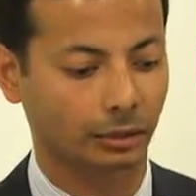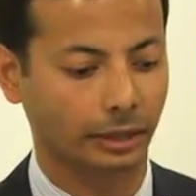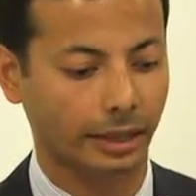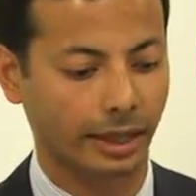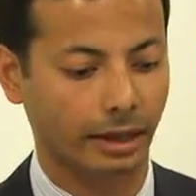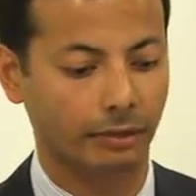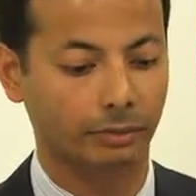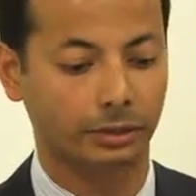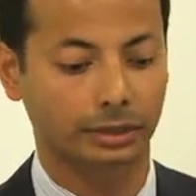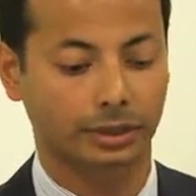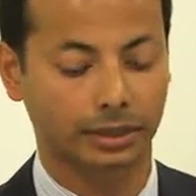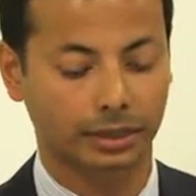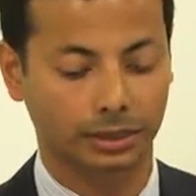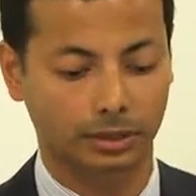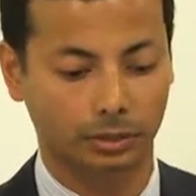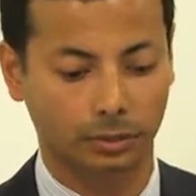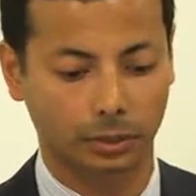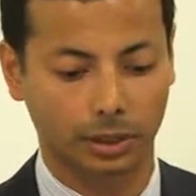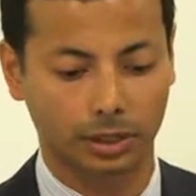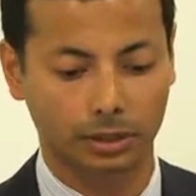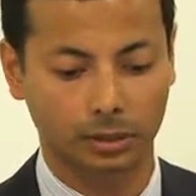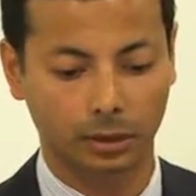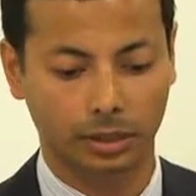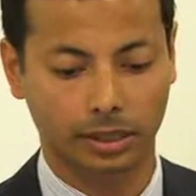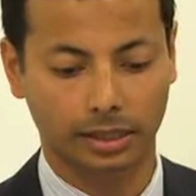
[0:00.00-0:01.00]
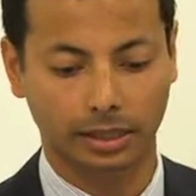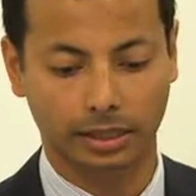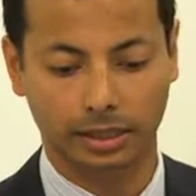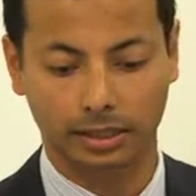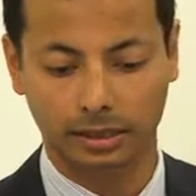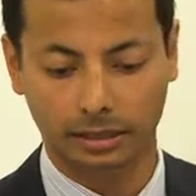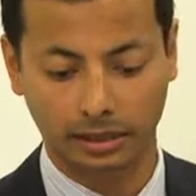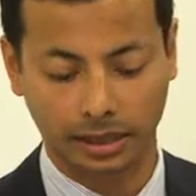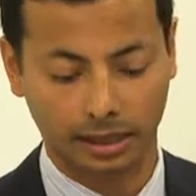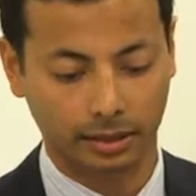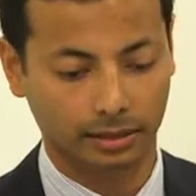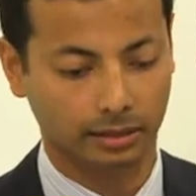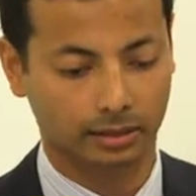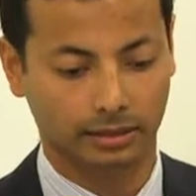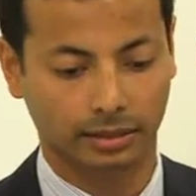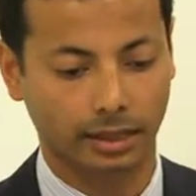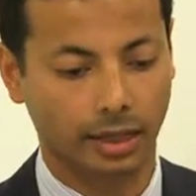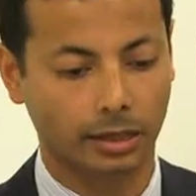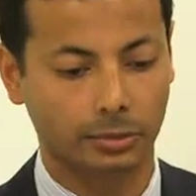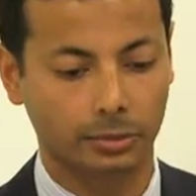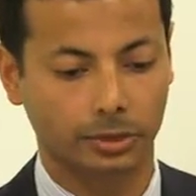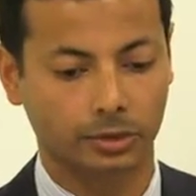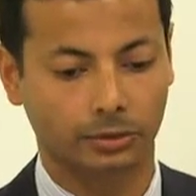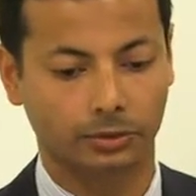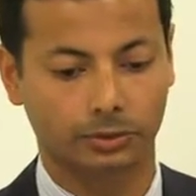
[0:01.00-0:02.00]
everything that we're looking at, and that
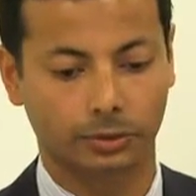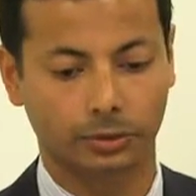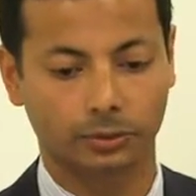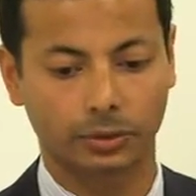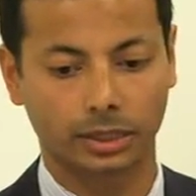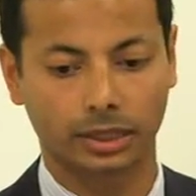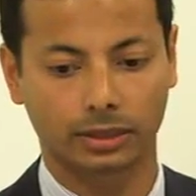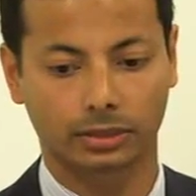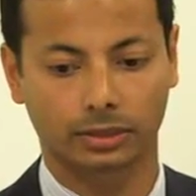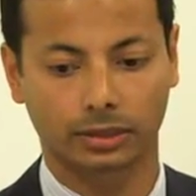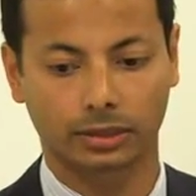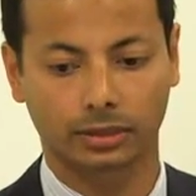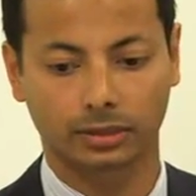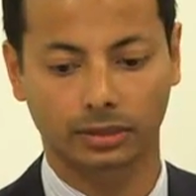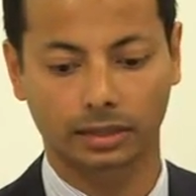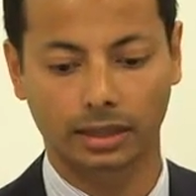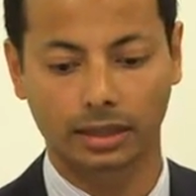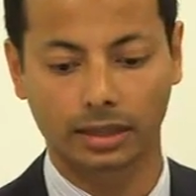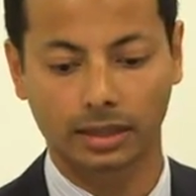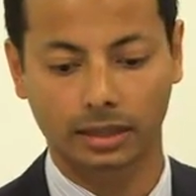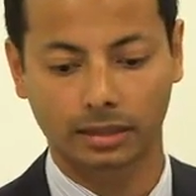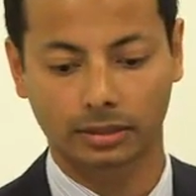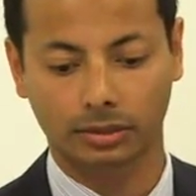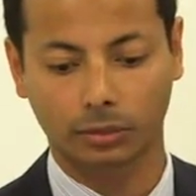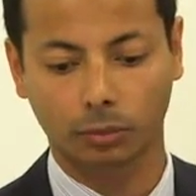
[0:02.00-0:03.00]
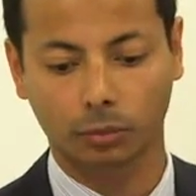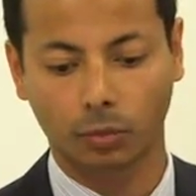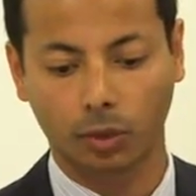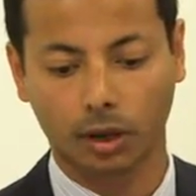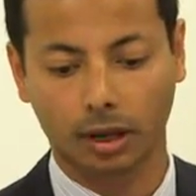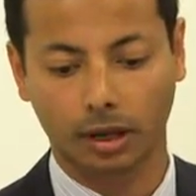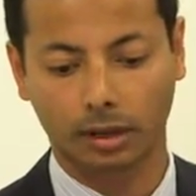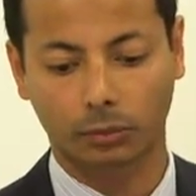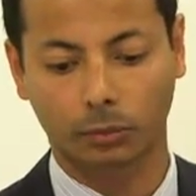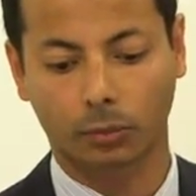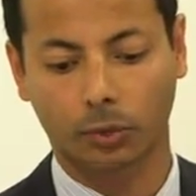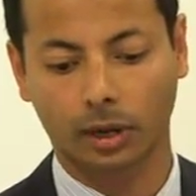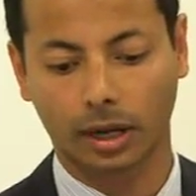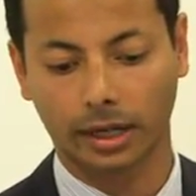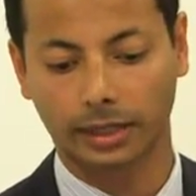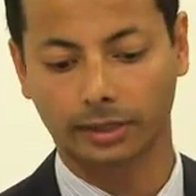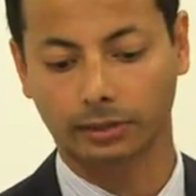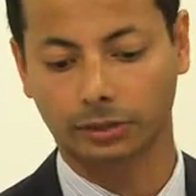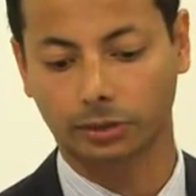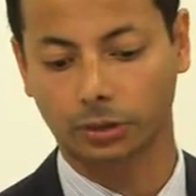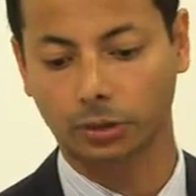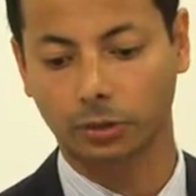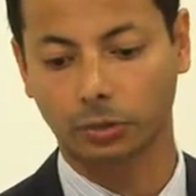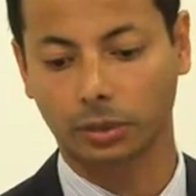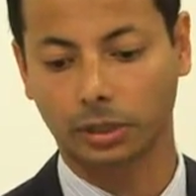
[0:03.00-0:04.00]
same is for regions. So why
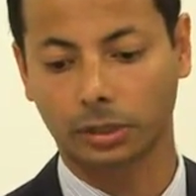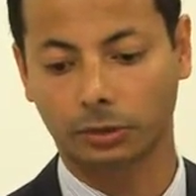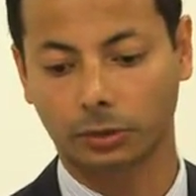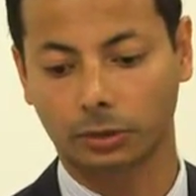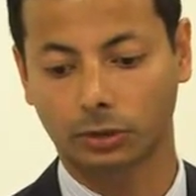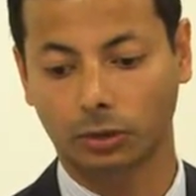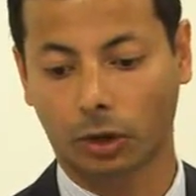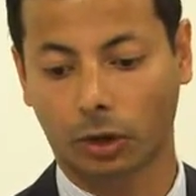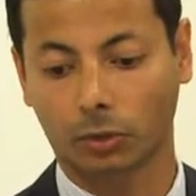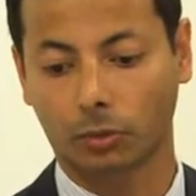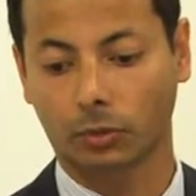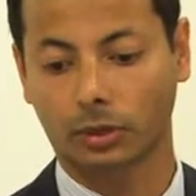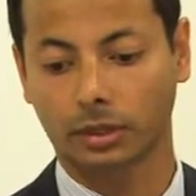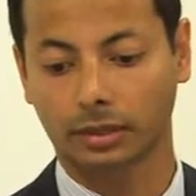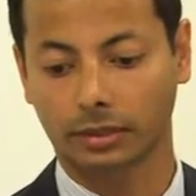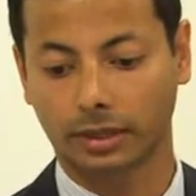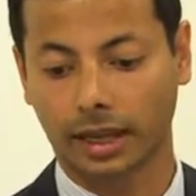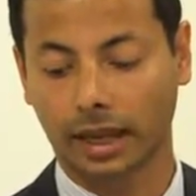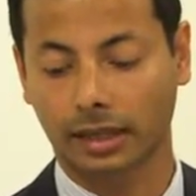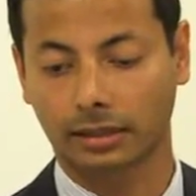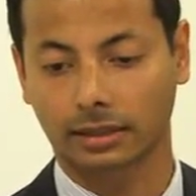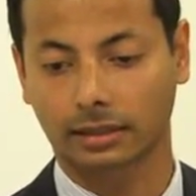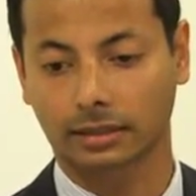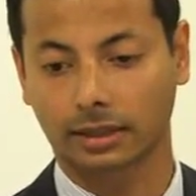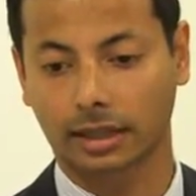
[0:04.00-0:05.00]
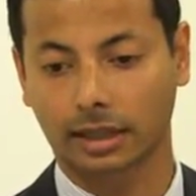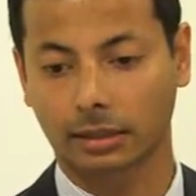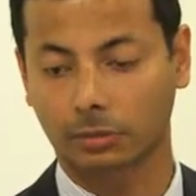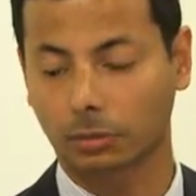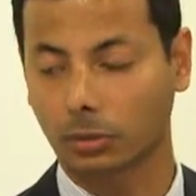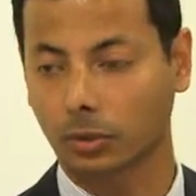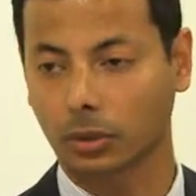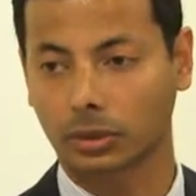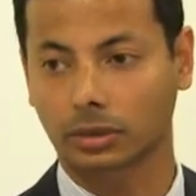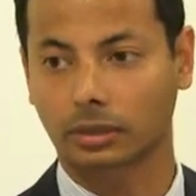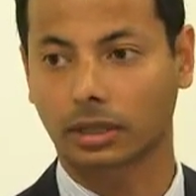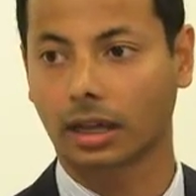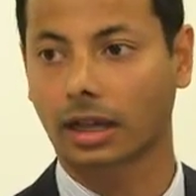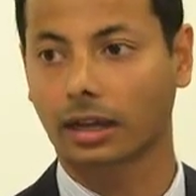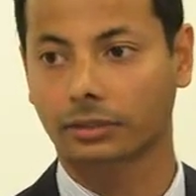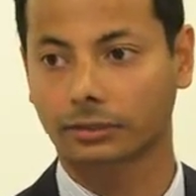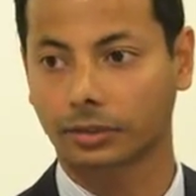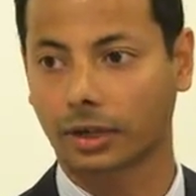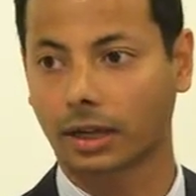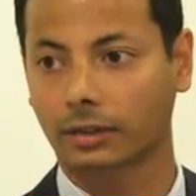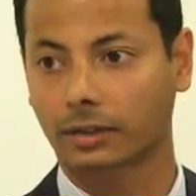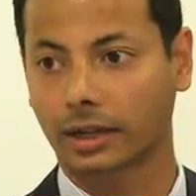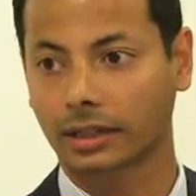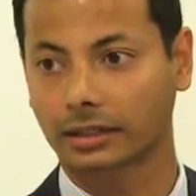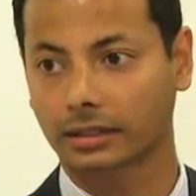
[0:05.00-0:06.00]
do we not want to allocate more than half
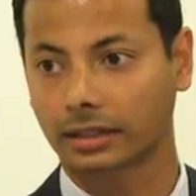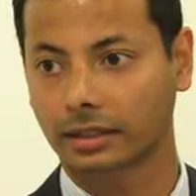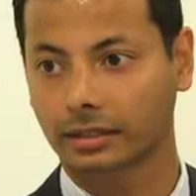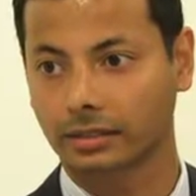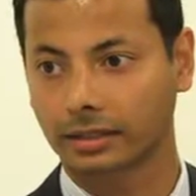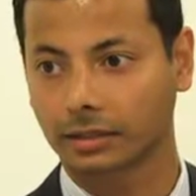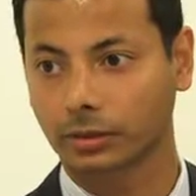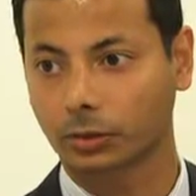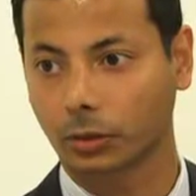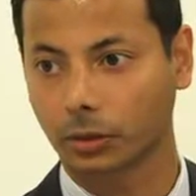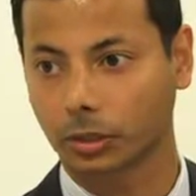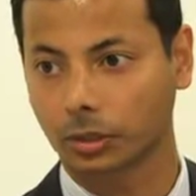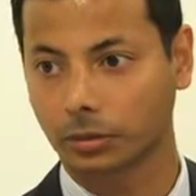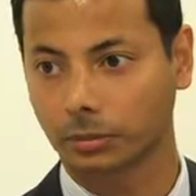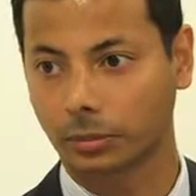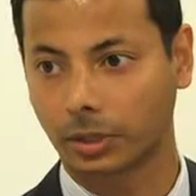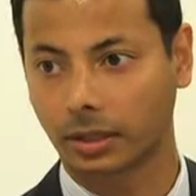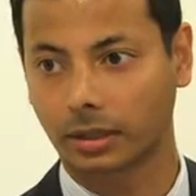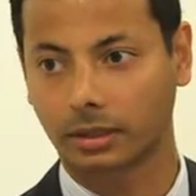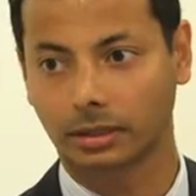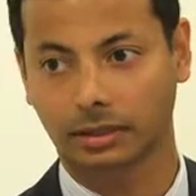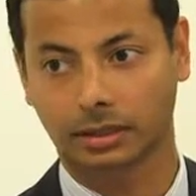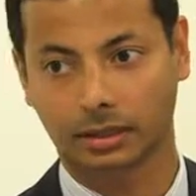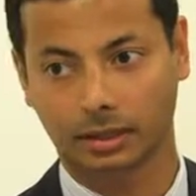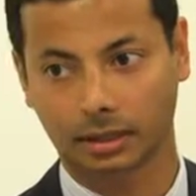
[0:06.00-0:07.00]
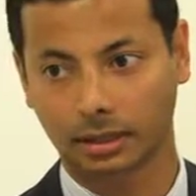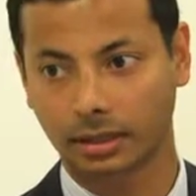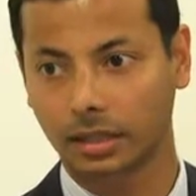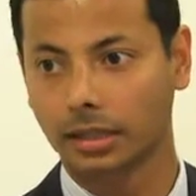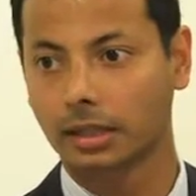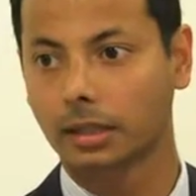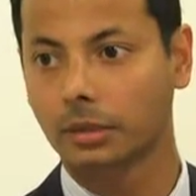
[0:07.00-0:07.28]
our assets in North America?